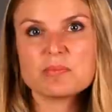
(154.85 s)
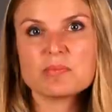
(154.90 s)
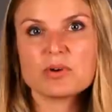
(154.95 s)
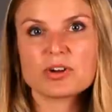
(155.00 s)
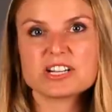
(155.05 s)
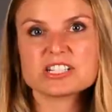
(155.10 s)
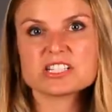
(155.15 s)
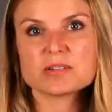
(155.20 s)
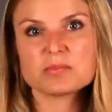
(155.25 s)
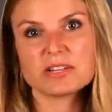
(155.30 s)

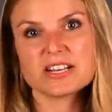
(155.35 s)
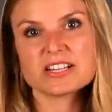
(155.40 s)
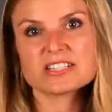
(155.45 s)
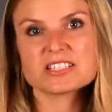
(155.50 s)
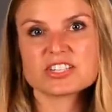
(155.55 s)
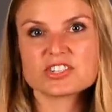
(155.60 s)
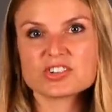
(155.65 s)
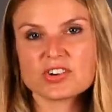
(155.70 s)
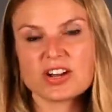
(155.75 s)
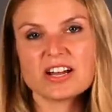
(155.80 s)
put into place
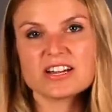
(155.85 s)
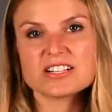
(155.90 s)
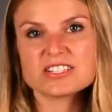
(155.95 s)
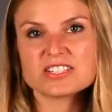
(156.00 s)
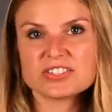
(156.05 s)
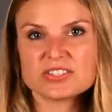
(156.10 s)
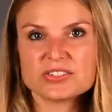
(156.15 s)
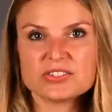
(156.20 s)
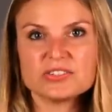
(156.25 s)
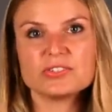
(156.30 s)
to try
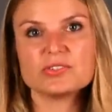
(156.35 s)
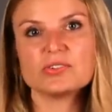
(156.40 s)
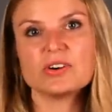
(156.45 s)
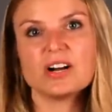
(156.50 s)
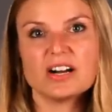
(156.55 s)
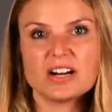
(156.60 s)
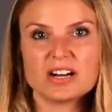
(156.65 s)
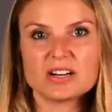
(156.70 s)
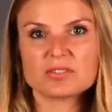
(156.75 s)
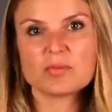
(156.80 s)
to
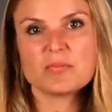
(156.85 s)
uh,